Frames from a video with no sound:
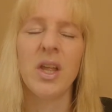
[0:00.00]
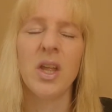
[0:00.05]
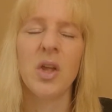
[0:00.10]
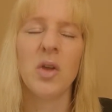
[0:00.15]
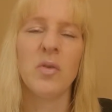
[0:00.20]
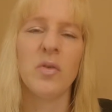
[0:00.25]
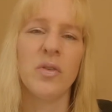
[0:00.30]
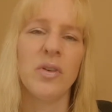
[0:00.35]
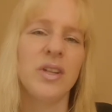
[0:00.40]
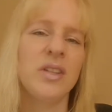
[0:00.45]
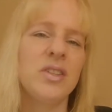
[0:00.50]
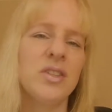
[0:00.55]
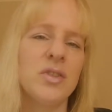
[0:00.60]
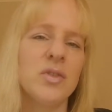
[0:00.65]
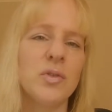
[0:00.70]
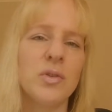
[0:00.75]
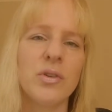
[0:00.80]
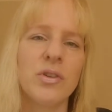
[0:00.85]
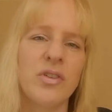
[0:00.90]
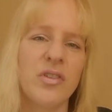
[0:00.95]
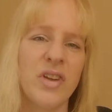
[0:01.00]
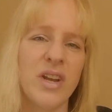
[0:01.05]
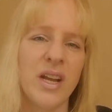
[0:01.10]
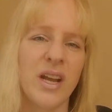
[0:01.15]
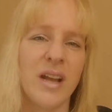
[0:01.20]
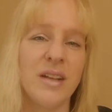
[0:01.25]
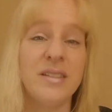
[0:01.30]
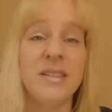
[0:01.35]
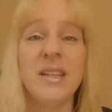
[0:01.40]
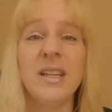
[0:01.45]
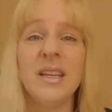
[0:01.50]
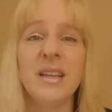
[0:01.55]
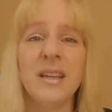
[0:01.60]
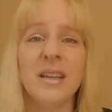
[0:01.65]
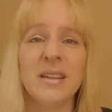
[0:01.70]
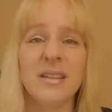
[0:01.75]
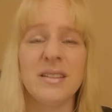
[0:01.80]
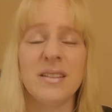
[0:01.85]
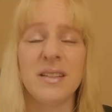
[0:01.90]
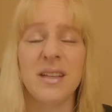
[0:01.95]
For instance, ordering IT
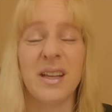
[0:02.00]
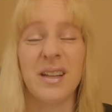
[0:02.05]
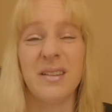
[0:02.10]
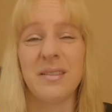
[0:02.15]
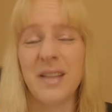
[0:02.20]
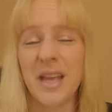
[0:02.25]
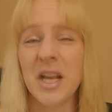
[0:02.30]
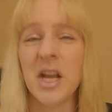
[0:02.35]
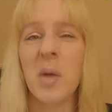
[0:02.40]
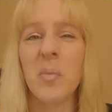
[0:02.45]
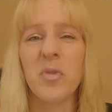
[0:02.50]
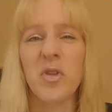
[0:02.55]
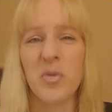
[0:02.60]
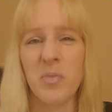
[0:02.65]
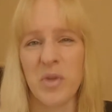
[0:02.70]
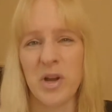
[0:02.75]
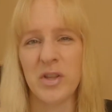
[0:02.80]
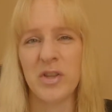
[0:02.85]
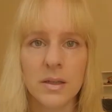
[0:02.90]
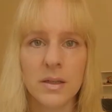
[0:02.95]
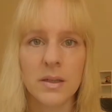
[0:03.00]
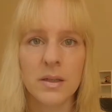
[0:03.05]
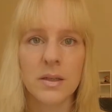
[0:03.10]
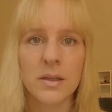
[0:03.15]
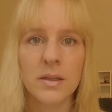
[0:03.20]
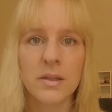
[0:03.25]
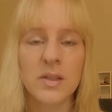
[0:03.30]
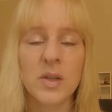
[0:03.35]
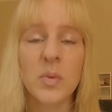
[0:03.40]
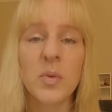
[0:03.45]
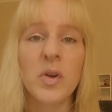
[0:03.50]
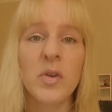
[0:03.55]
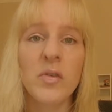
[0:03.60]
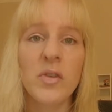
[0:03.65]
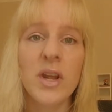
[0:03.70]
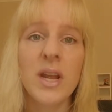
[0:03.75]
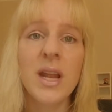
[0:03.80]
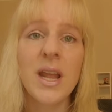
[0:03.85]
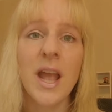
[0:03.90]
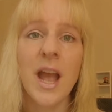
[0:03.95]
kit can take up to months. So what
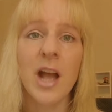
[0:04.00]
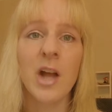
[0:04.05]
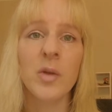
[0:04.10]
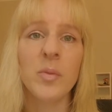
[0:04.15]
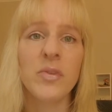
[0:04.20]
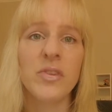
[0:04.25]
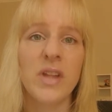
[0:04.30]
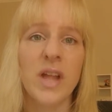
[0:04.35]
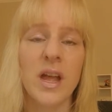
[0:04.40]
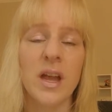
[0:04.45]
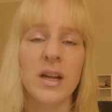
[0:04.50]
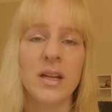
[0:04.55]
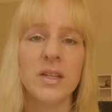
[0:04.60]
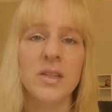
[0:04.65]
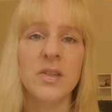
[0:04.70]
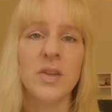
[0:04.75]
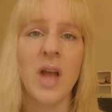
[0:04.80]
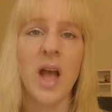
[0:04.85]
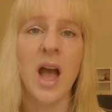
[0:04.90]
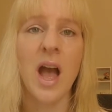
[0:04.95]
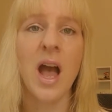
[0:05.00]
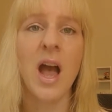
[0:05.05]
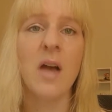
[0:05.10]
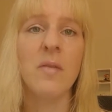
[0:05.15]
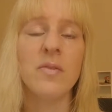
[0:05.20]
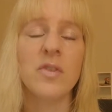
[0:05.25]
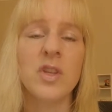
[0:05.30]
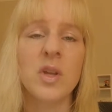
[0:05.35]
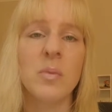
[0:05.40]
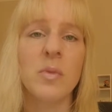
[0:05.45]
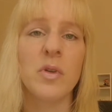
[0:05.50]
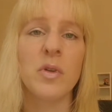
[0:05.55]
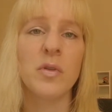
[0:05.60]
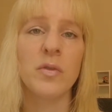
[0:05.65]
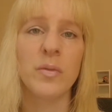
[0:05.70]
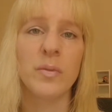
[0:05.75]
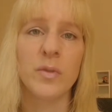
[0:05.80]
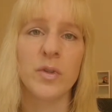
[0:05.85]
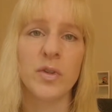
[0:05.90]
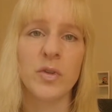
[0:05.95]
really helps there is to have someone
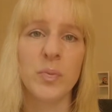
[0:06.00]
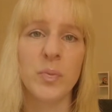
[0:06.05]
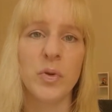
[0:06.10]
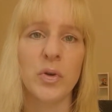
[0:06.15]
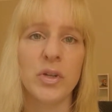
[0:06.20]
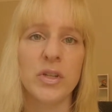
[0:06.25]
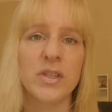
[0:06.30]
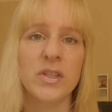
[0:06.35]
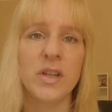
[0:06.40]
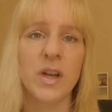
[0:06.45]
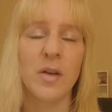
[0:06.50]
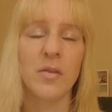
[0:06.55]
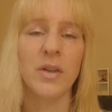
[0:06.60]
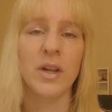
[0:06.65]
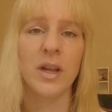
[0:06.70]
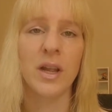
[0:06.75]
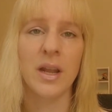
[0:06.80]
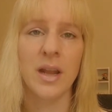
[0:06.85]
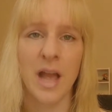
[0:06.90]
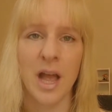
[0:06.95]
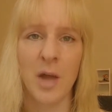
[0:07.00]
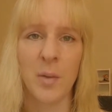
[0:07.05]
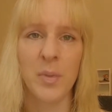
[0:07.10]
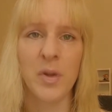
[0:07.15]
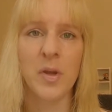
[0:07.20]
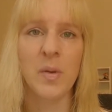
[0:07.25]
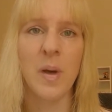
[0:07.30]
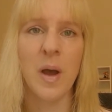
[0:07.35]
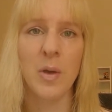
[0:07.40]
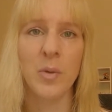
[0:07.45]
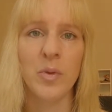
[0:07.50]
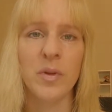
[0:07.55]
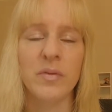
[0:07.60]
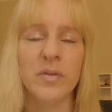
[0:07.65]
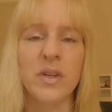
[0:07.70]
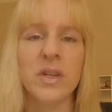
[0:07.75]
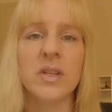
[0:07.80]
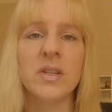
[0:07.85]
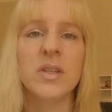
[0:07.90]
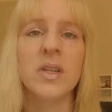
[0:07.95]
from the support staff that can help you out
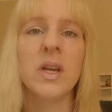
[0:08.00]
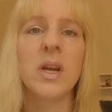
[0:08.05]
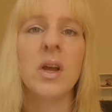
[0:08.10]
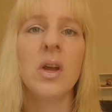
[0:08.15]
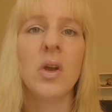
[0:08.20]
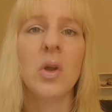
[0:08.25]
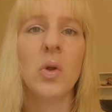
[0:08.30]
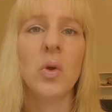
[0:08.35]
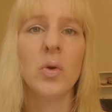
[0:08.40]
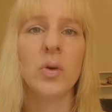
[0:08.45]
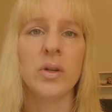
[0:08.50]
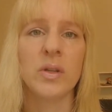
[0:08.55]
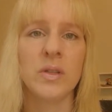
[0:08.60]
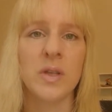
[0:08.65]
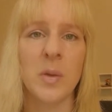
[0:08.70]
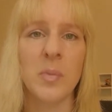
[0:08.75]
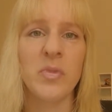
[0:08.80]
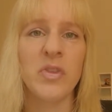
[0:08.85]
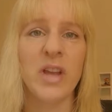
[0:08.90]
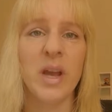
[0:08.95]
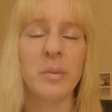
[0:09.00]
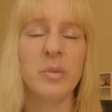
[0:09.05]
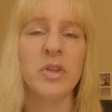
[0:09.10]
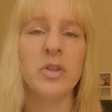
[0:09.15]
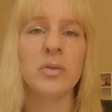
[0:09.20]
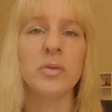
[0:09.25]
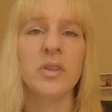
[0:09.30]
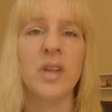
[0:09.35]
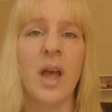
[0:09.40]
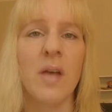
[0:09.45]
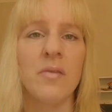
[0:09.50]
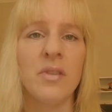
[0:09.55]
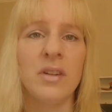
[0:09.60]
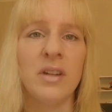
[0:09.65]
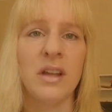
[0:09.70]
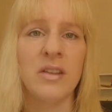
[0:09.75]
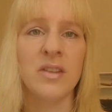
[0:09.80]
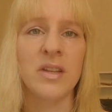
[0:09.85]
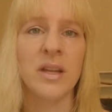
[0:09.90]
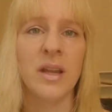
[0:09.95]
with this. Or sometimes you also have a
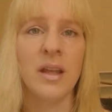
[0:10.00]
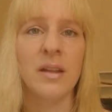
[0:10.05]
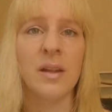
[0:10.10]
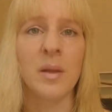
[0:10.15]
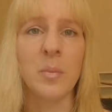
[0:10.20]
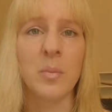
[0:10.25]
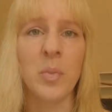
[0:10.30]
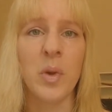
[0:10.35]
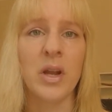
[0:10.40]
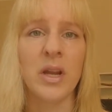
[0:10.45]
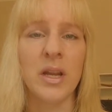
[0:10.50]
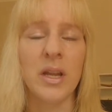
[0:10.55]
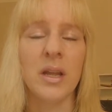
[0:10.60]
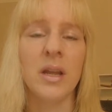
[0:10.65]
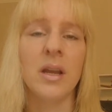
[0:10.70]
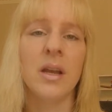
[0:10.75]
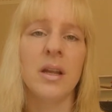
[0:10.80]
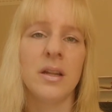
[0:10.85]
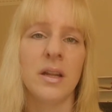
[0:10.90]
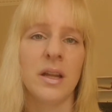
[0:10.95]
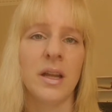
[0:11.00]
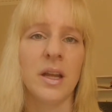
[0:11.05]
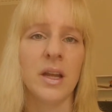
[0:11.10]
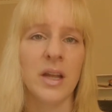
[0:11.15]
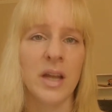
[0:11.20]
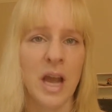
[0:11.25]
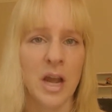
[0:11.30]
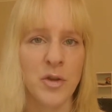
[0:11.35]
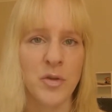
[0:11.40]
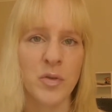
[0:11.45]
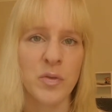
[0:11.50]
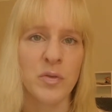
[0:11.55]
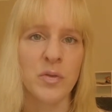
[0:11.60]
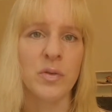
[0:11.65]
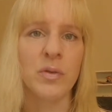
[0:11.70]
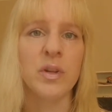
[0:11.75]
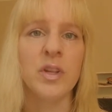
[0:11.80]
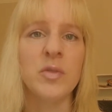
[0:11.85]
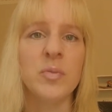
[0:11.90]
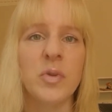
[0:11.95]
designated buddy that can guide you
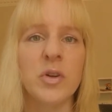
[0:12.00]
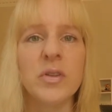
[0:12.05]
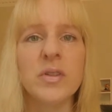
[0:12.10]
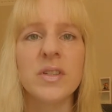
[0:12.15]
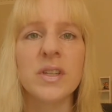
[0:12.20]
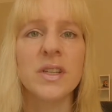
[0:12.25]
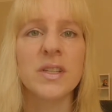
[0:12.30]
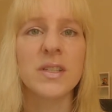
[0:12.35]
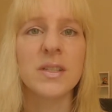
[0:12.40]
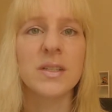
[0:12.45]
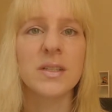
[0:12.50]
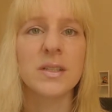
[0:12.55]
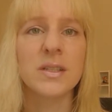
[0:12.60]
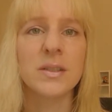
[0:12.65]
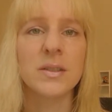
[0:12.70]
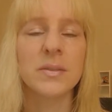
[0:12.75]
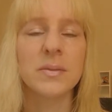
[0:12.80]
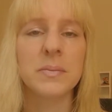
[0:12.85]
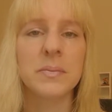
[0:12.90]
through these processes.